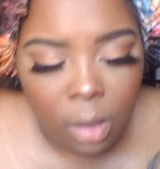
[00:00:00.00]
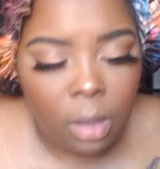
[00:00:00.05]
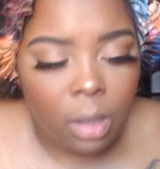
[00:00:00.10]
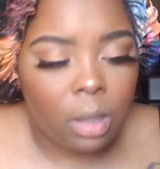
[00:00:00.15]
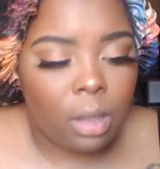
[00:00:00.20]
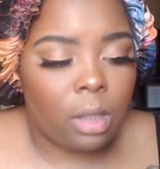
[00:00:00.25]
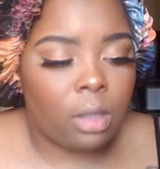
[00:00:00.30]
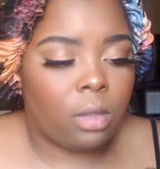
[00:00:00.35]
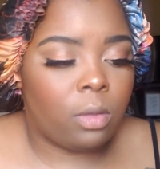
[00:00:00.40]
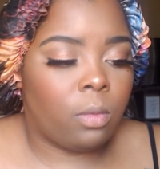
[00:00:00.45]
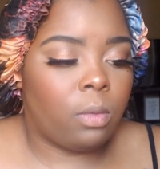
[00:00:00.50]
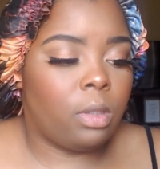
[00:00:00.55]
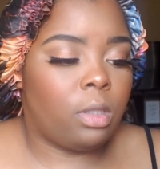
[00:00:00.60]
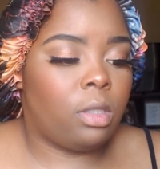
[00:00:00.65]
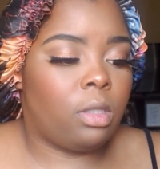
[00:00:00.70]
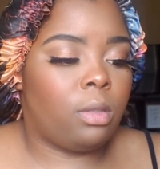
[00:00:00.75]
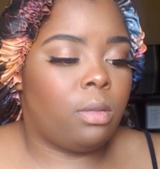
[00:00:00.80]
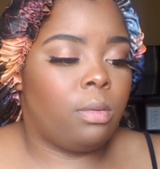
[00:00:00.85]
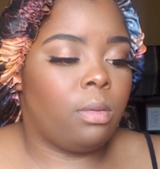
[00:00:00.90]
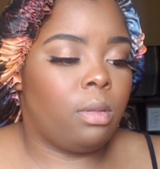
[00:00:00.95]
And I
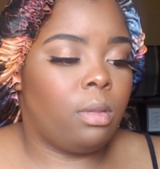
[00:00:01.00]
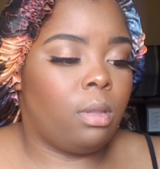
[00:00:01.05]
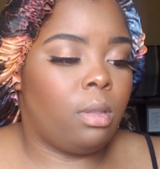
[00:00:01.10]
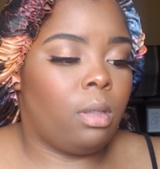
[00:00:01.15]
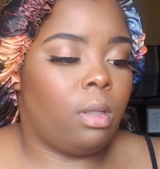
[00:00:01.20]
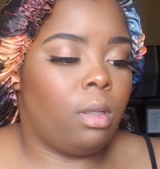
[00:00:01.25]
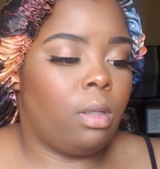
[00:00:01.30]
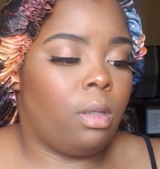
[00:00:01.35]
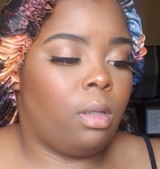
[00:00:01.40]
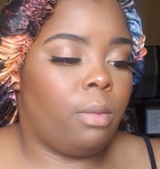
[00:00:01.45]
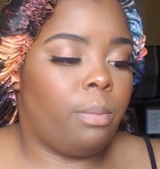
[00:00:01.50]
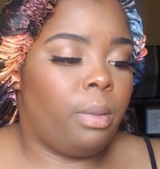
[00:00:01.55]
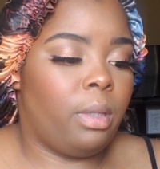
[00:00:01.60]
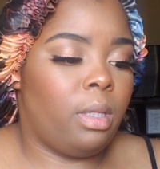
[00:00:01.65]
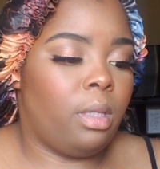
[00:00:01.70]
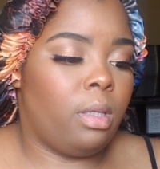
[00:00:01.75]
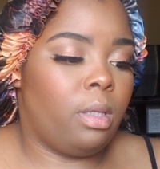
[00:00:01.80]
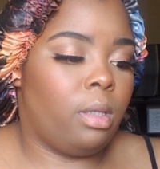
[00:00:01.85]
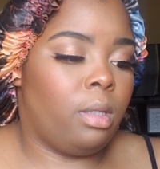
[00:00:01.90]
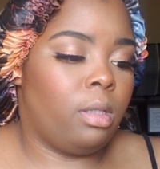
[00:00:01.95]
switched uh,
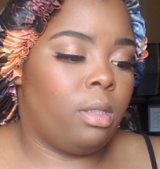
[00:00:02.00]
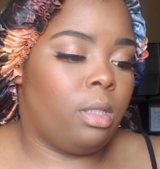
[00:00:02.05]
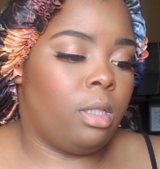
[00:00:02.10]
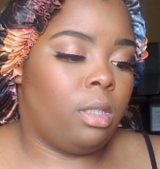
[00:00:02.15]
pens.